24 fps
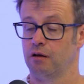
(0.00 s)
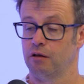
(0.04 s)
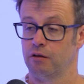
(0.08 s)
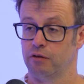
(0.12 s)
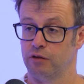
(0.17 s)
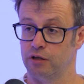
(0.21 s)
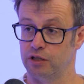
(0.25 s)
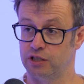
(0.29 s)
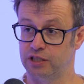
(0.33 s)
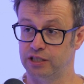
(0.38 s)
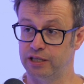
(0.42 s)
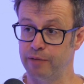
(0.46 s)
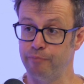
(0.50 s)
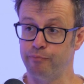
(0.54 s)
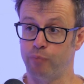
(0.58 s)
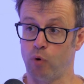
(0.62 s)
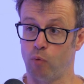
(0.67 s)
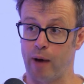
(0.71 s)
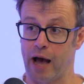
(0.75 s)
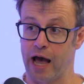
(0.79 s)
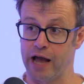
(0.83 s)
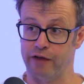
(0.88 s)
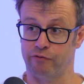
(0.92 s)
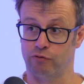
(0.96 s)
The simple
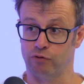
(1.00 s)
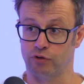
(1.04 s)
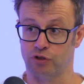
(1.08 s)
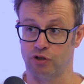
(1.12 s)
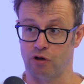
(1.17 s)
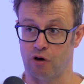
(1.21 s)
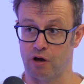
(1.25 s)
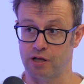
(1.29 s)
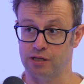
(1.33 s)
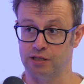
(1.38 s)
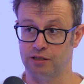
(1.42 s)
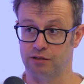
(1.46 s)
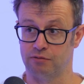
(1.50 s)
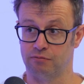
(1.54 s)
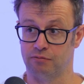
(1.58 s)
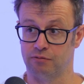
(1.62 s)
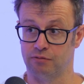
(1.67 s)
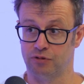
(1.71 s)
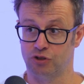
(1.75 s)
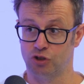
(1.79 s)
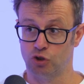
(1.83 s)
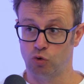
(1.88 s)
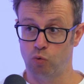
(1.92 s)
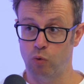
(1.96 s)
behavioural science
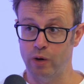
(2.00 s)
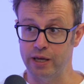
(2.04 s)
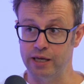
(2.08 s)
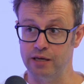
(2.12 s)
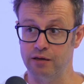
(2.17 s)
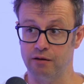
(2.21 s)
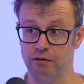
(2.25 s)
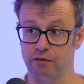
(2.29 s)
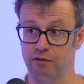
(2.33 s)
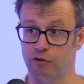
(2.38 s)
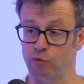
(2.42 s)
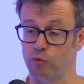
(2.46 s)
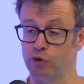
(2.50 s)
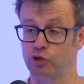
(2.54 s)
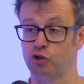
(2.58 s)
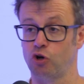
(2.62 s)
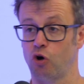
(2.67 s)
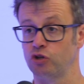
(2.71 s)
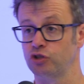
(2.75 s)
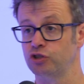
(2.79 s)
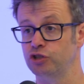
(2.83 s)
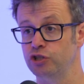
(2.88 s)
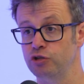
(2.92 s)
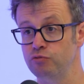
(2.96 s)
tweak that would
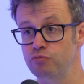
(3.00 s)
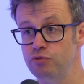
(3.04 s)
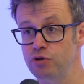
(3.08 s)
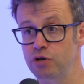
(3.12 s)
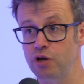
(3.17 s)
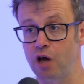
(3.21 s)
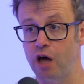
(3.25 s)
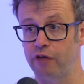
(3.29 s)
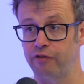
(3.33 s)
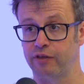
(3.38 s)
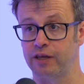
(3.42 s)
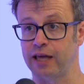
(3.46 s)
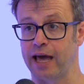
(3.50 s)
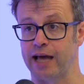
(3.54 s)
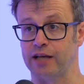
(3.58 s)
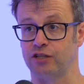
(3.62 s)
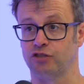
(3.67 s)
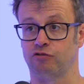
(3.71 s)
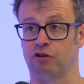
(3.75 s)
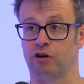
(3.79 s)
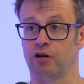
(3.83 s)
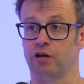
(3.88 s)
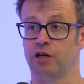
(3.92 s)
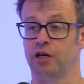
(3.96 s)
cost you nothing
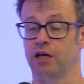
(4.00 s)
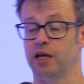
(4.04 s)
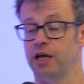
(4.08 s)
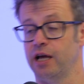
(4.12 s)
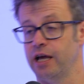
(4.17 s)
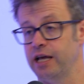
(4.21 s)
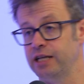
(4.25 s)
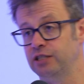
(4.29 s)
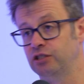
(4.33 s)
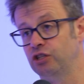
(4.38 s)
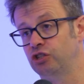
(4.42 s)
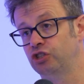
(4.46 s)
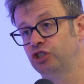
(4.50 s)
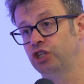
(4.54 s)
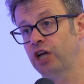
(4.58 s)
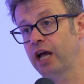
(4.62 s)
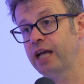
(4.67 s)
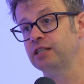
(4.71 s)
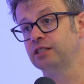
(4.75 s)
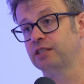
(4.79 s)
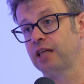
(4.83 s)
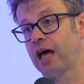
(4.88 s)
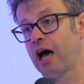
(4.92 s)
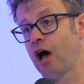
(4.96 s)
extra is to
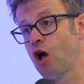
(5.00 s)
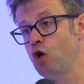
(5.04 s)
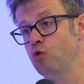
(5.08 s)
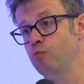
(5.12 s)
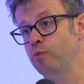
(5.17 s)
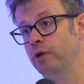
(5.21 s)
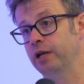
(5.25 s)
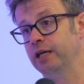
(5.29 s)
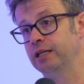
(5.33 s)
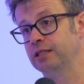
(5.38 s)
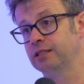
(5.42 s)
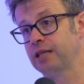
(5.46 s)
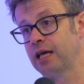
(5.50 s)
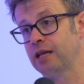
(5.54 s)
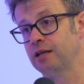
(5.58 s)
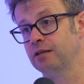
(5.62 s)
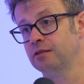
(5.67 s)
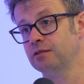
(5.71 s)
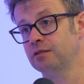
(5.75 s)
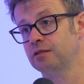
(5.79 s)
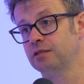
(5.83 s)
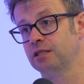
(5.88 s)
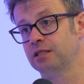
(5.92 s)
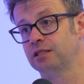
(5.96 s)
change that opening
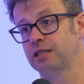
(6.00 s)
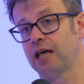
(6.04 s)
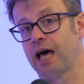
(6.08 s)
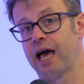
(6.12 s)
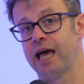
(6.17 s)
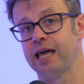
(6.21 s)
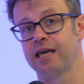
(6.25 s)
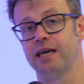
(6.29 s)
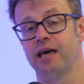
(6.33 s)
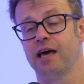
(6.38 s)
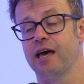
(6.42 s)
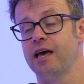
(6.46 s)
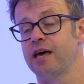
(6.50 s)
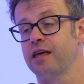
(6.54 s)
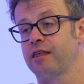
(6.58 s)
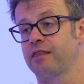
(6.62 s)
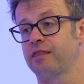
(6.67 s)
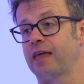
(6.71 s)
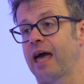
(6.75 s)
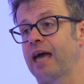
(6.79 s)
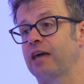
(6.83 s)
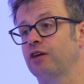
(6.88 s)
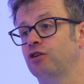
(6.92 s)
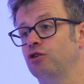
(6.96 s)
sentence to say,
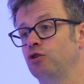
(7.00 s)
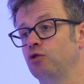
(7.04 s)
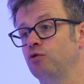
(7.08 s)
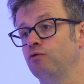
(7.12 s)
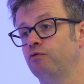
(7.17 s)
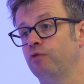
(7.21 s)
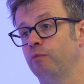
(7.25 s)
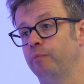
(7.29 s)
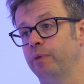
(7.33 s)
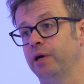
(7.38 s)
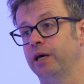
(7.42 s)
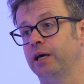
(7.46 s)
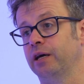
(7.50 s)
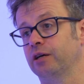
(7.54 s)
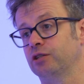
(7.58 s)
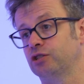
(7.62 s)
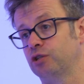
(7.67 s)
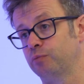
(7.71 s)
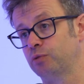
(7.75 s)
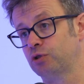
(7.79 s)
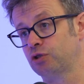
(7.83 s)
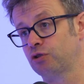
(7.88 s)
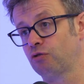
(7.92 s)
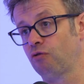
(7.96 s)
"Thank you for being a
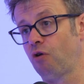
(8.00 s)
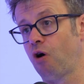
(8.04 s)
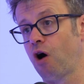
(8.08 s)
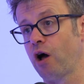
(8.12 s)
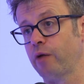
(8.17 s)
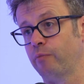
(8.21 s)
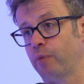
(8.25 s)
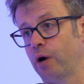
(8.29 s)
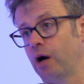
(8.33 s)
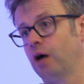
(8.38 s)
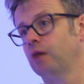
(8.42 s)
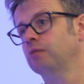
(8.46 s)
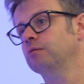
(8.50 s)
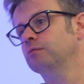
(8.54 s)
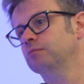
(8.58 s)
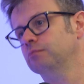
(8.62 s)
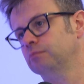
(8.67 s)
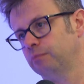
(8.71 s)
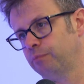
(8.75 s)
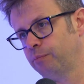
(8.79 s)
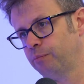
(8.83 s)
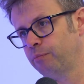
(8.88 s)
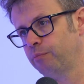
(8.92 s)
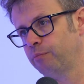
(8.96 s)
subscriber,
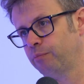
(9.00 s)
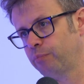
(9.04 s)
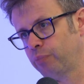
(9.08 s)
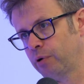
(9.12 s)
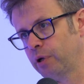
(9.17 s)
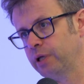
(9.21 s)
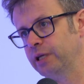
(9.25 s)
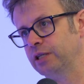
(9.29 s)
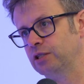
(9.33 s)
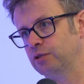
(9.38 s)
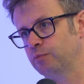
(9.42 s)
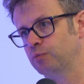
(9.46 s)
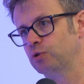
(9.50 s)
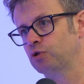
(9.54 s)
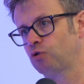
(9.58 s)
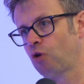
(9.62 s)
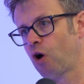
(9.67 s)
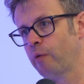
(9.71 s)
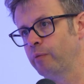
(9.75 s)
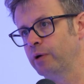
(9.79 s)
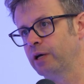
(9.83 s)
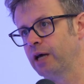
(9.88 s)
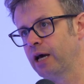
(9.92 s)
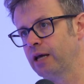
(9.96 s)
please
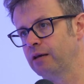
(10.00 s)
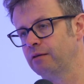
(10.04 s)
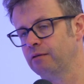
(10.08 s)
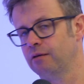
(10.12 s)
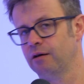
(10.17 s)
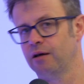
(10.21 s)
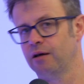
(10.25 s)
subscribe again."